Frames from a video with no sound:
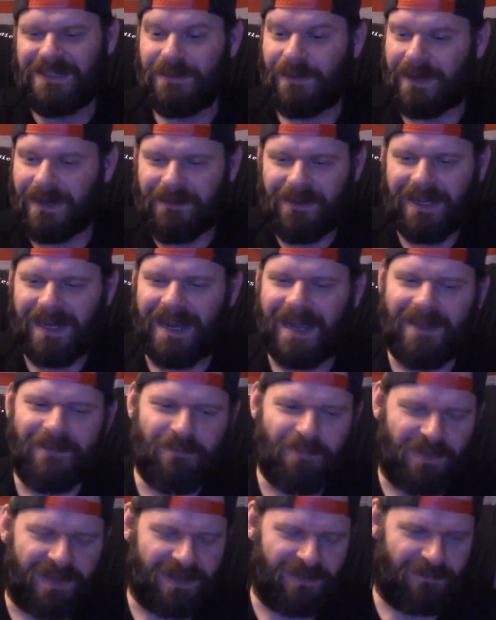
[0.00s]
so I'm like,
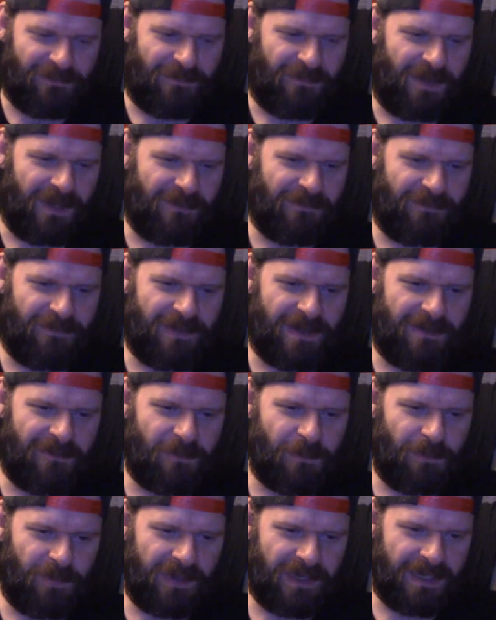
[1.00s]
I've played it fucking forever. I
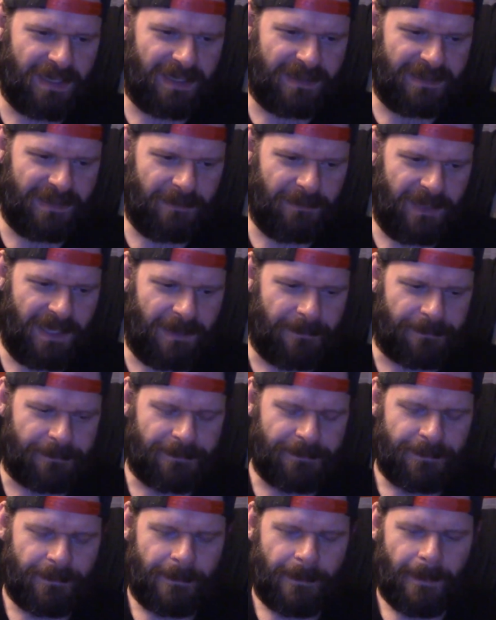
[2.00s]
won't play goddamn game.
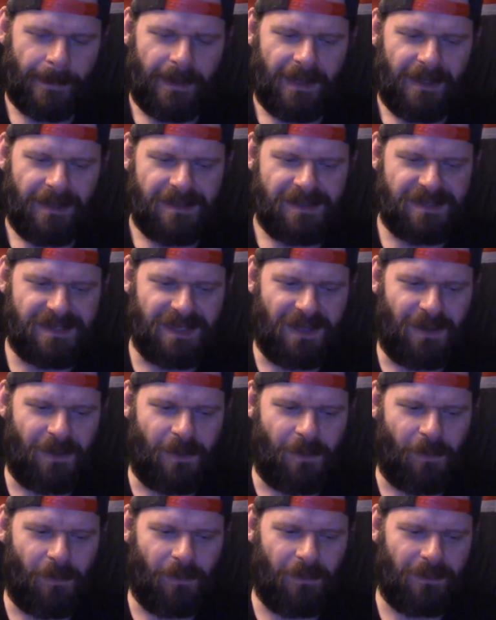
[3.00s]

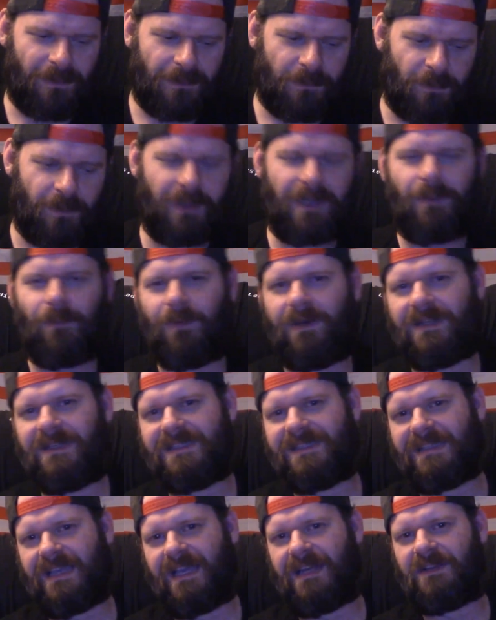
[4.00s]
So what? What
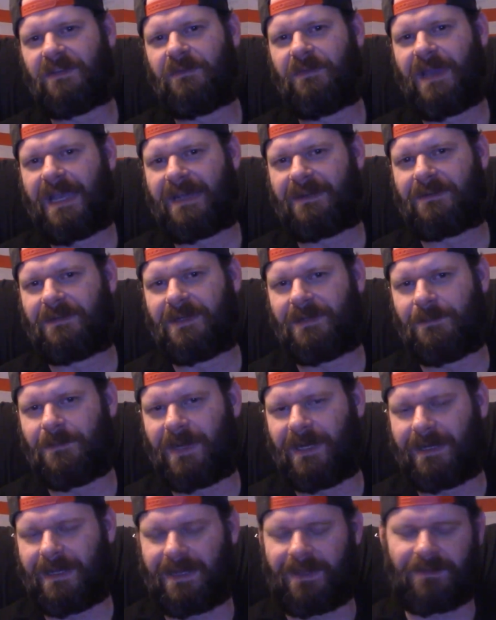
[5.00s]
is satisfactory? You
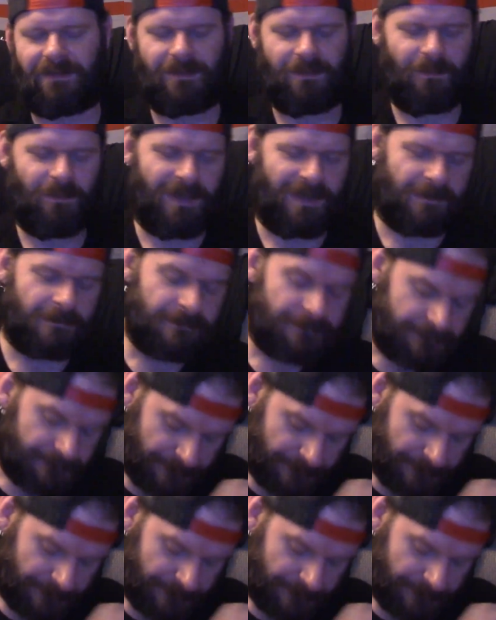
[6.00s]
might ask. Well,